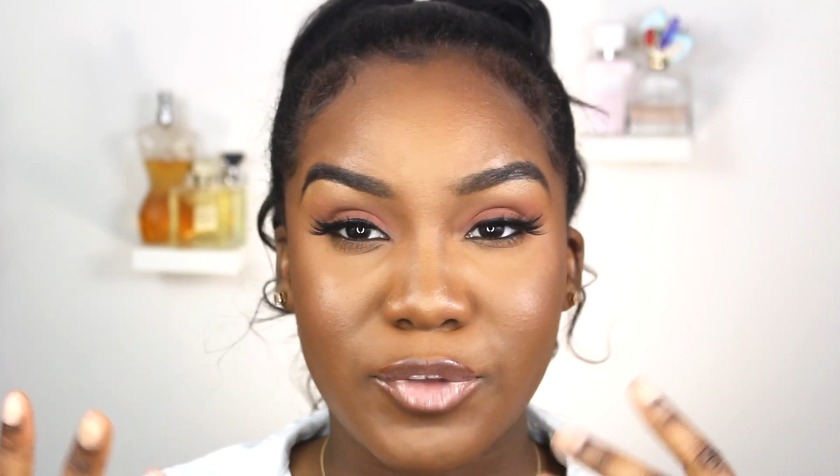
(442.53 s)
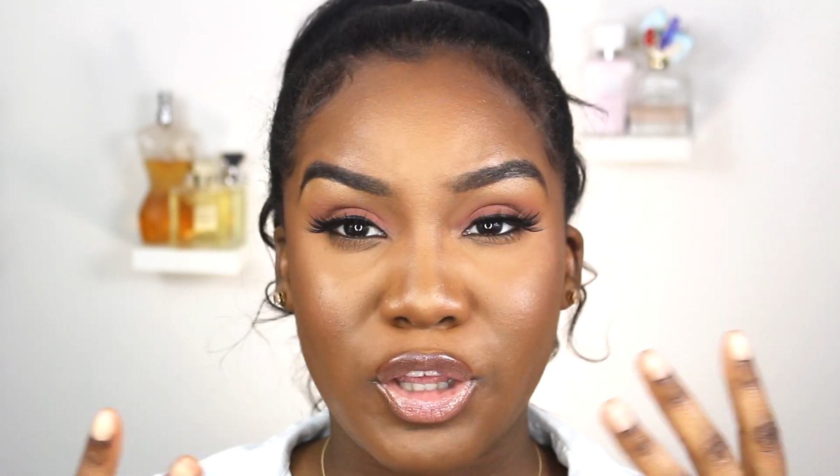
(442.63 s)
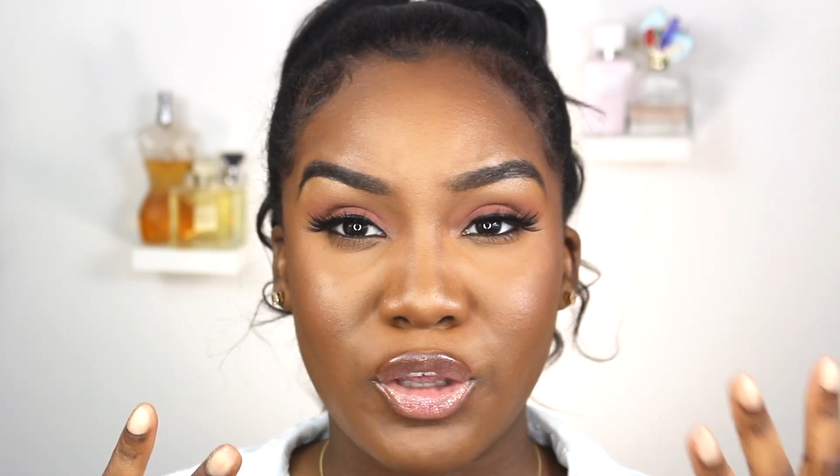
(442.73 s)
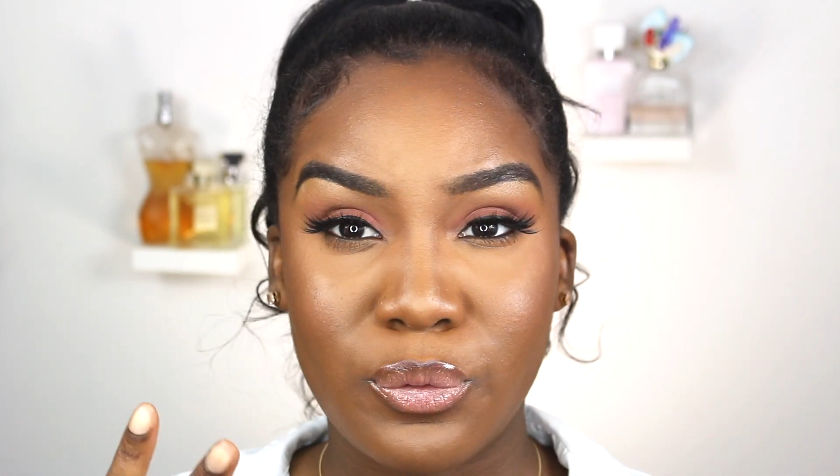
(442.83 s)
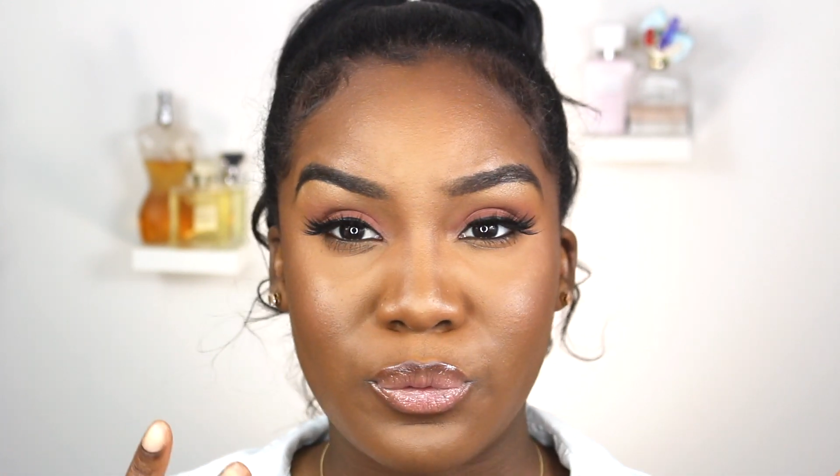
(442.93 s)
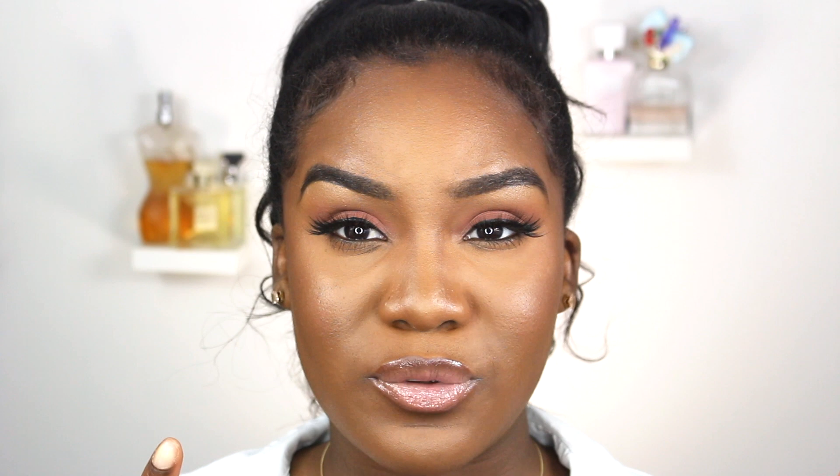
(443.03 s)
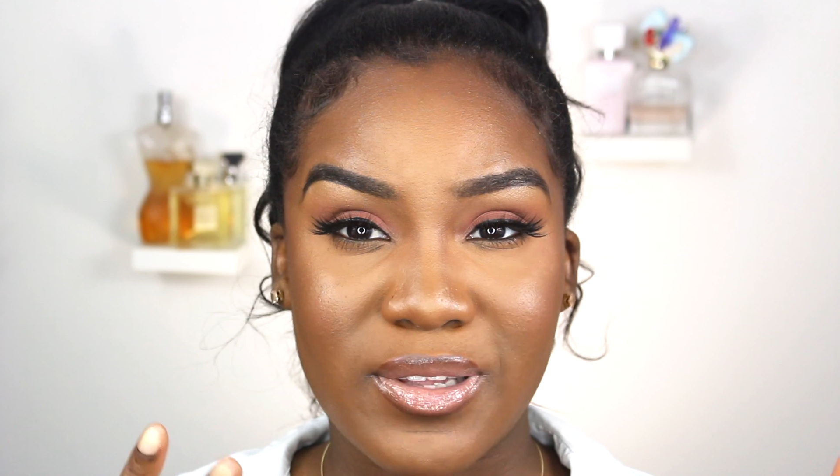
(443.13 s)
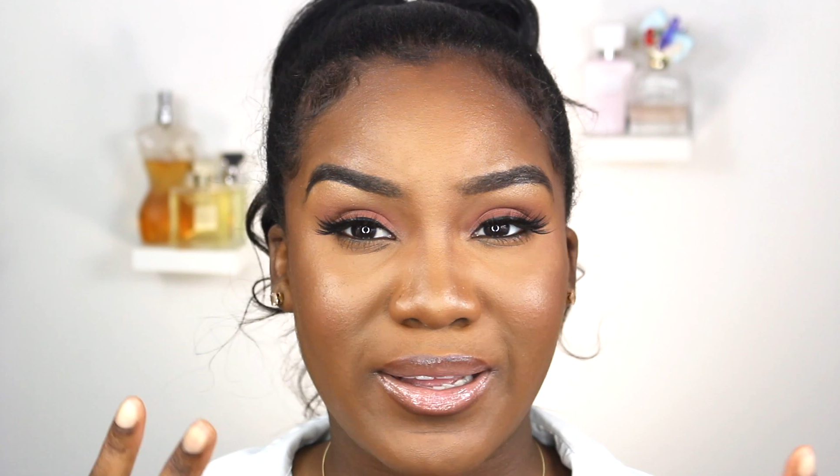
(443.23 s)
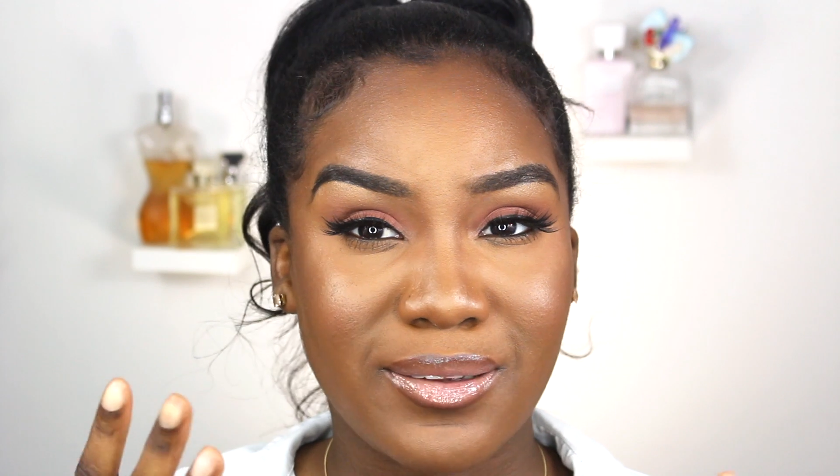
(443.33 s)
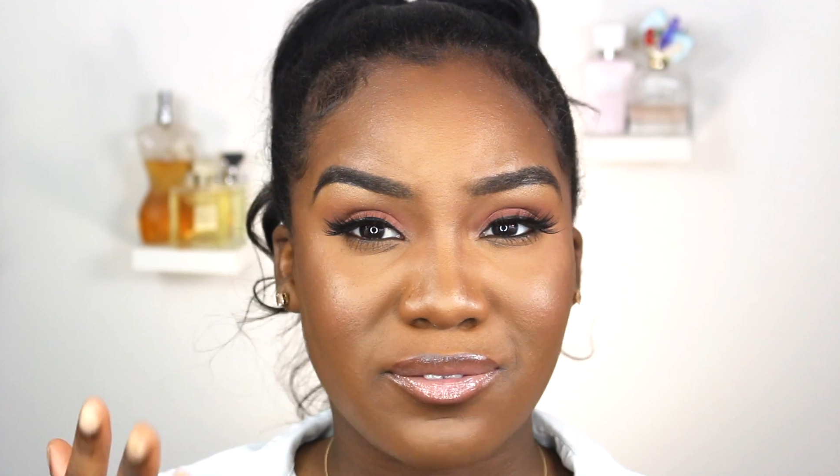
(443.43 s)
hues
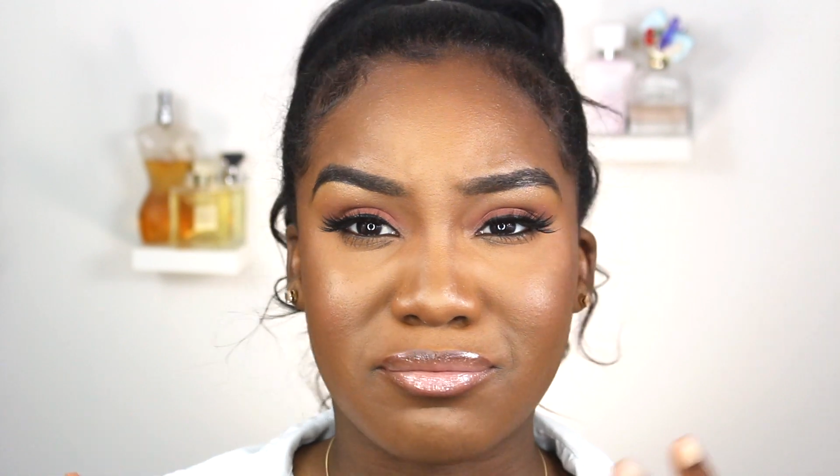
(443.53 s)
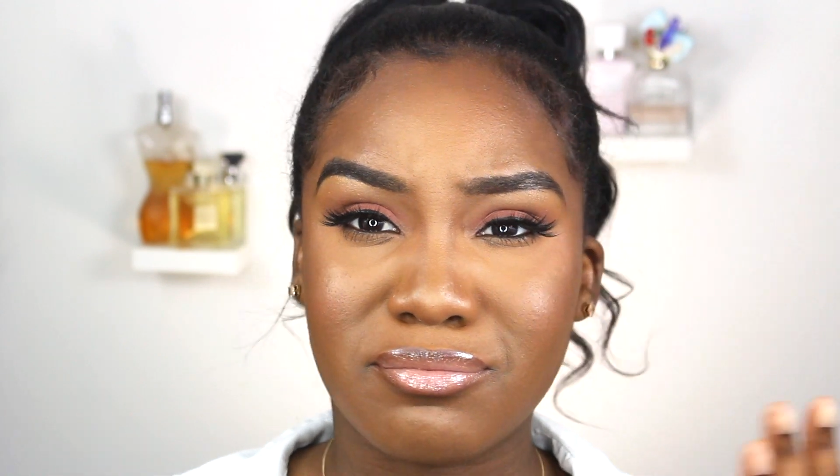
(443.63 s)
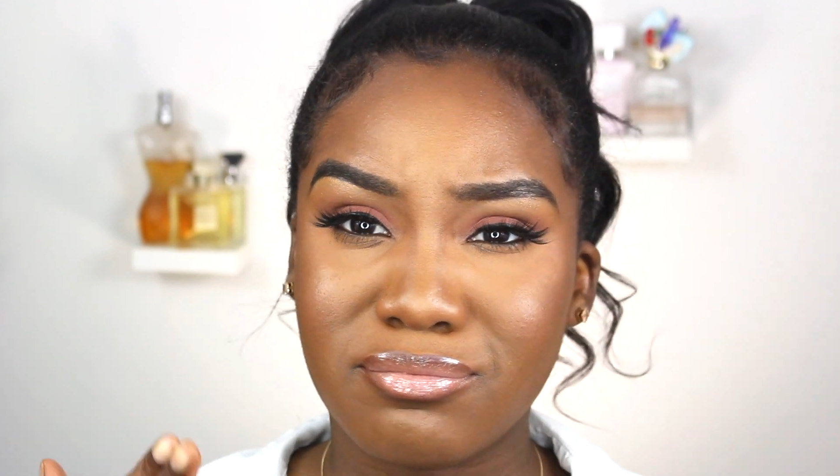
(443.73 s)
and